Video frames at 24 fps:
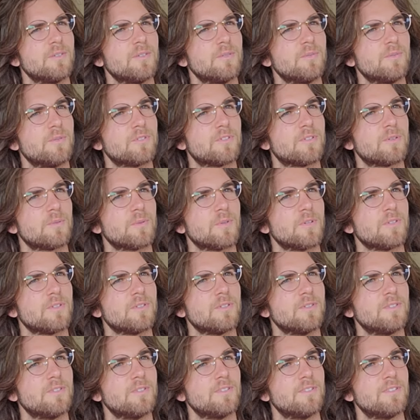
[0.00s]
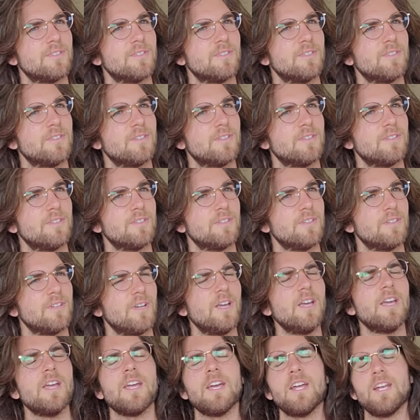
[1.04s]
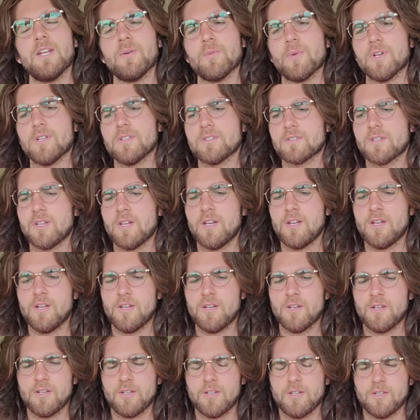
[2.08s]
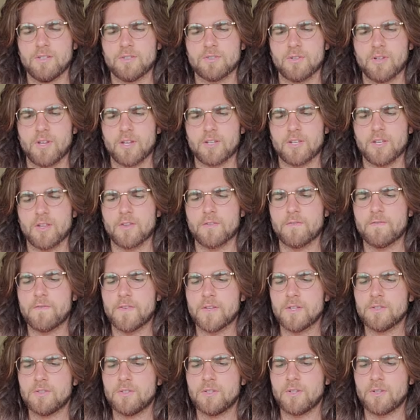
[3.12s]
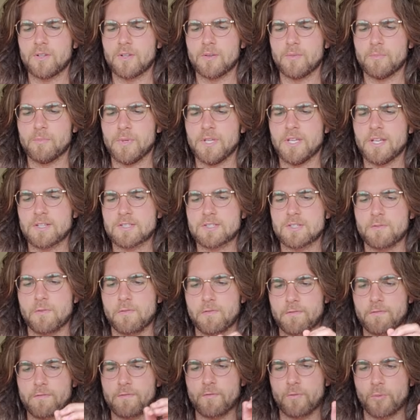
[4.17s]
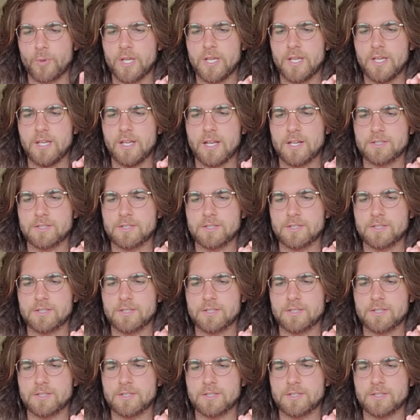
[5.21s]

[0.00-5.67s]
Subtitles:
What's the word? Anyways, so the fiddle being so free